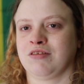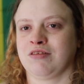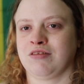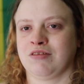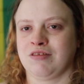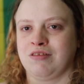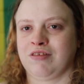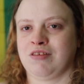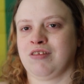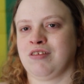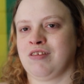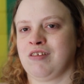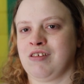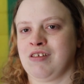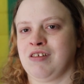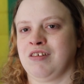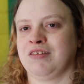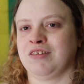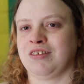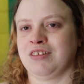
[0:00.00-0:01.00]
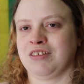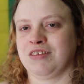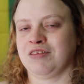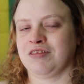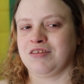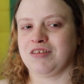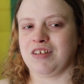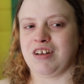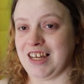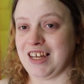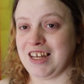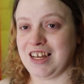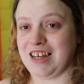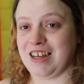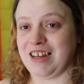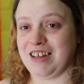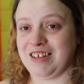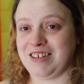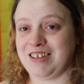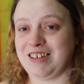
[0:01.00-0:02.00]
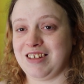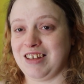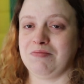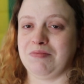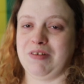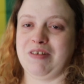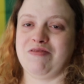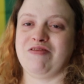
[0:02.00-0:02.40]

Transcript: I haven't done that for years, but I